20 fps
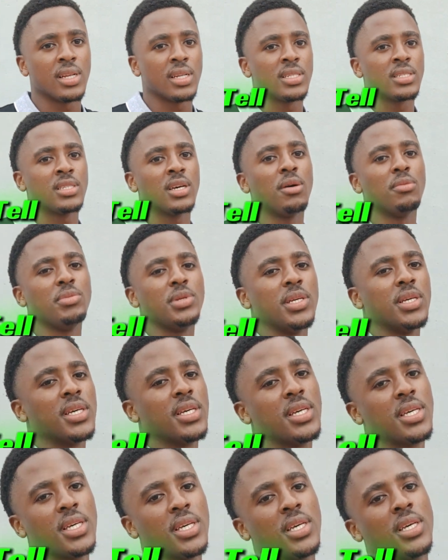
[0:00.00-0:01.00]
Tell me
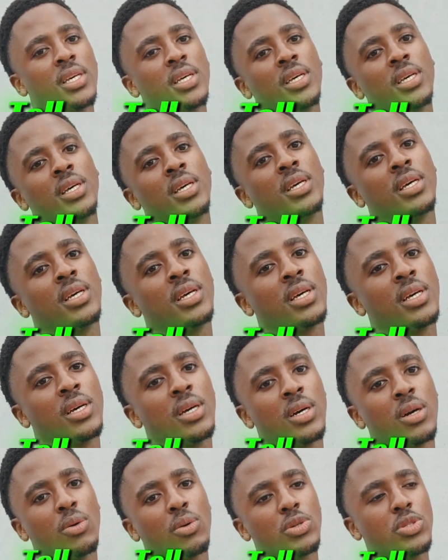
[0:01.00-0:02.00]

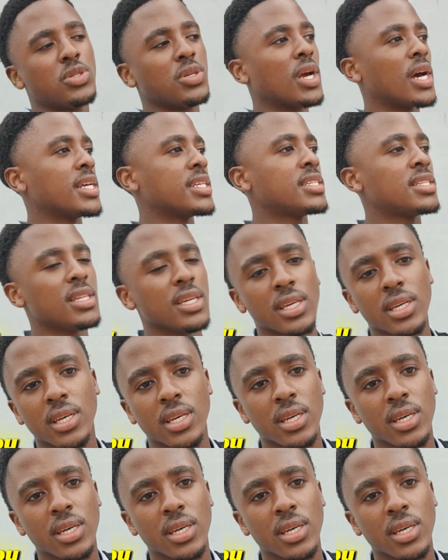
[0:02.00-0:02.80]
what you guys think,